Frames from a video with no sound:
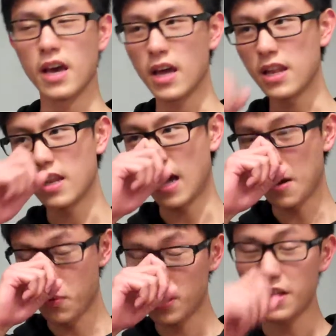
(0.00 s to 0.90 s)
and
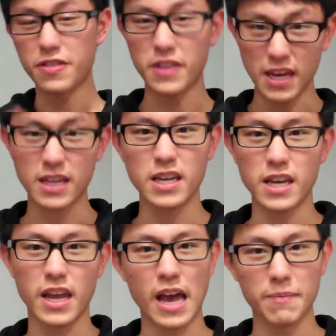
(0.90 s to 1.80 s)
I really think
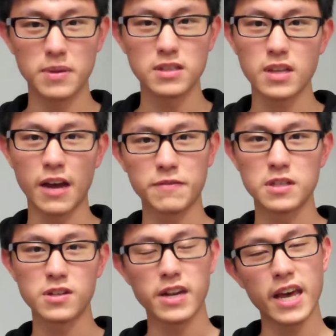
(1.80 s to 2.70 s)
it can happen
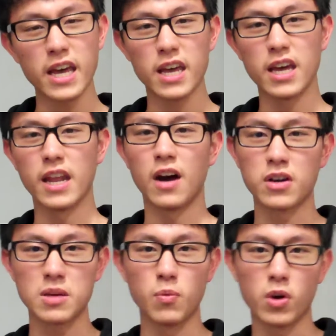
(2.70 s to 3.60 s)
after today, and I'll
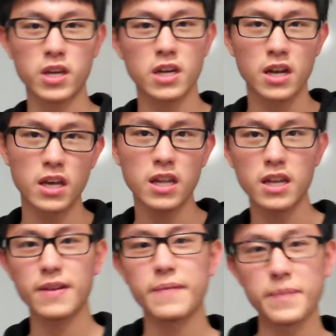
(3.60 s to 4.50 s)
keep working on it,
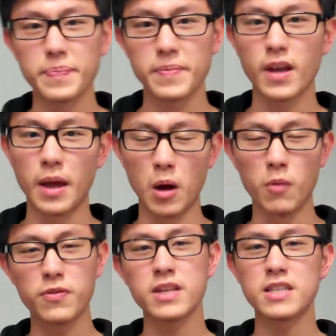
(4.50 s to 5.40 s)
and
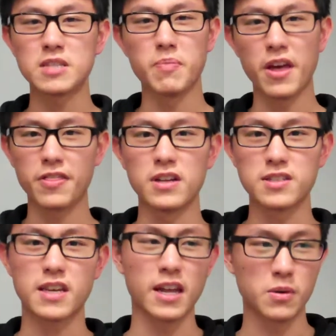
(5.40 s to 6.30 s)
hopefully this
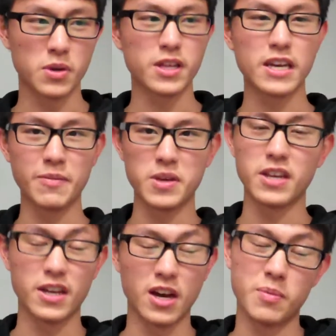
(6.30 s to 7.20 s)
method's gonna really get me
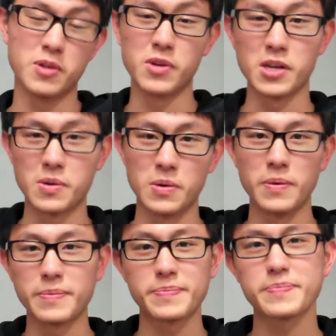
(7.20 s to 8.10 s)
there. That would be really cool.
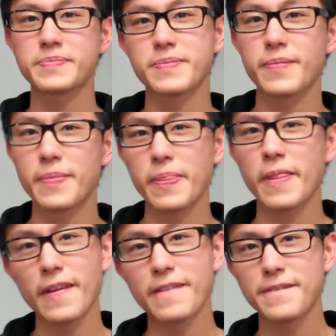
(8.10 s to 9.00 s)

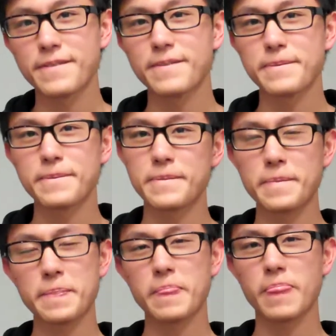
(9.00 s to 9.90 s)
Awesome. You're
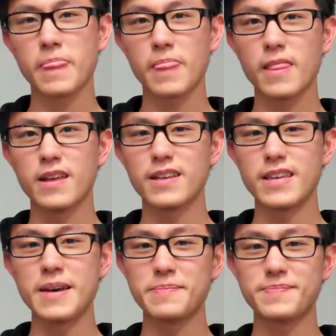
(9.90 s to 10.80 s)
going to Japan.
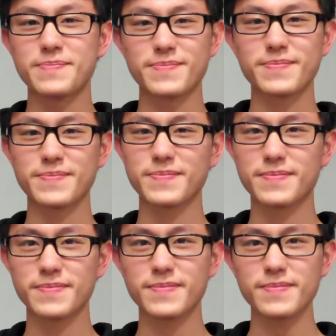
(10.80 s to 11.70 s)
All
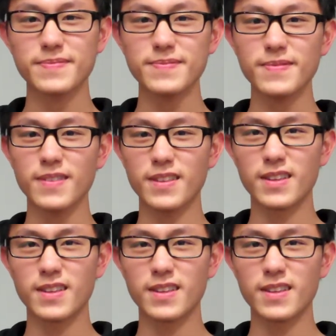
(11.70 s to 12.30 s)
right. Thank you.